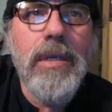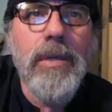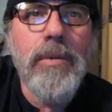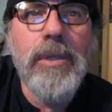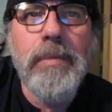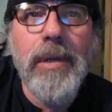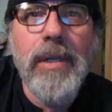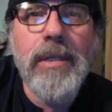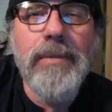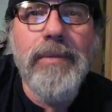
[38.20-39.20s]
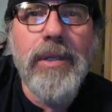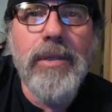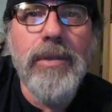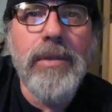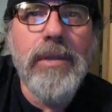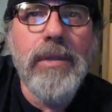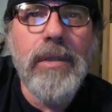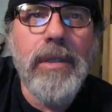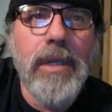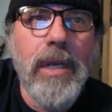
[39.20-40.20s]
which planted a vineyard
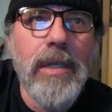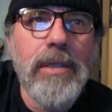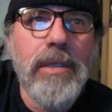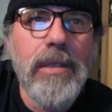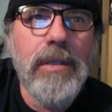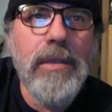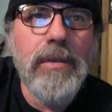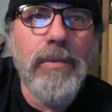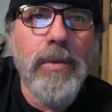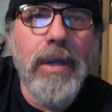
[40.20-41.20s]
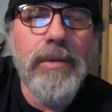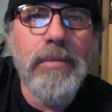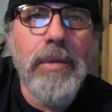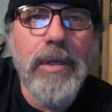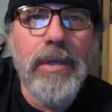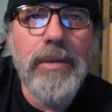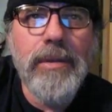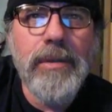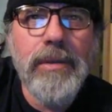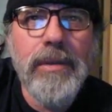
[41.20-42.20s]
and hedged it round about,
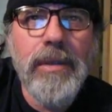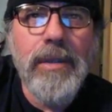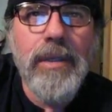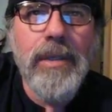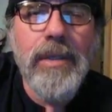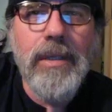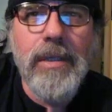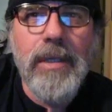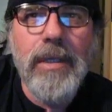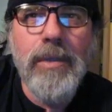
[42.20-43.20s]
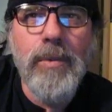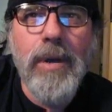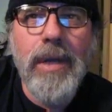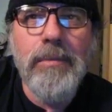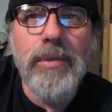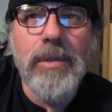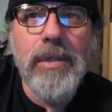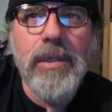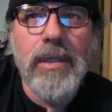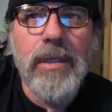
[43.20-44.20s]
digged a
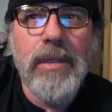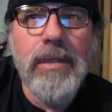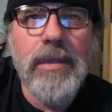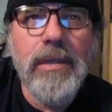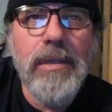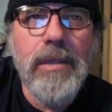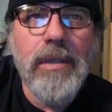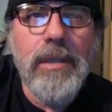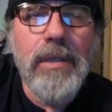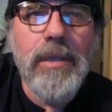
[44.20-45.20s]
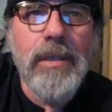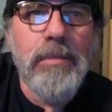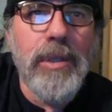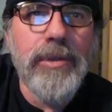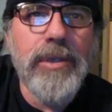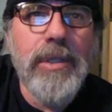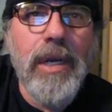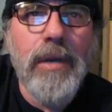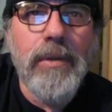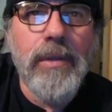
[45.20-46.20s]
winepress in it, and built a
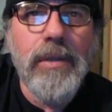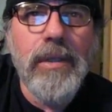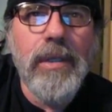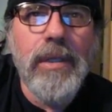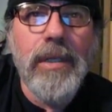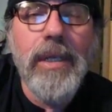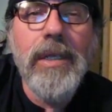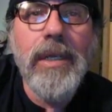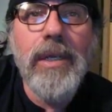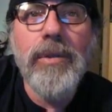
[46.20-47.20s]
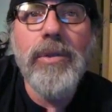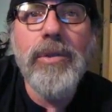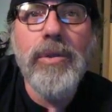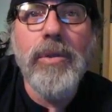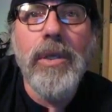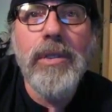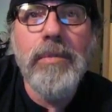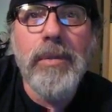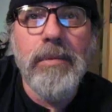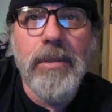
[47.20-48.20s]
tower and let it out to
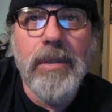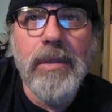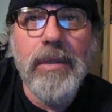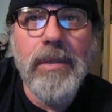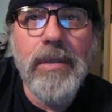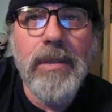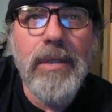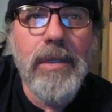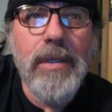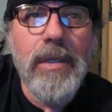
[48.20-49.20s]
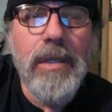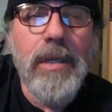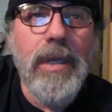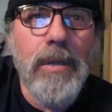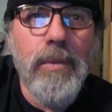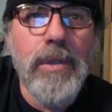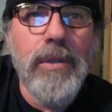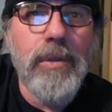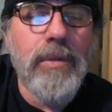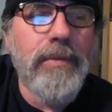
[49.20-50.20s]
husbandmen, and went
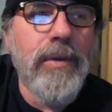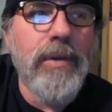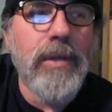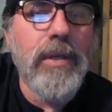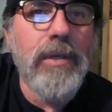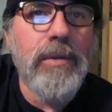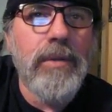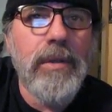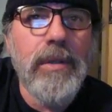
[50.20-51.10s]
into a far country.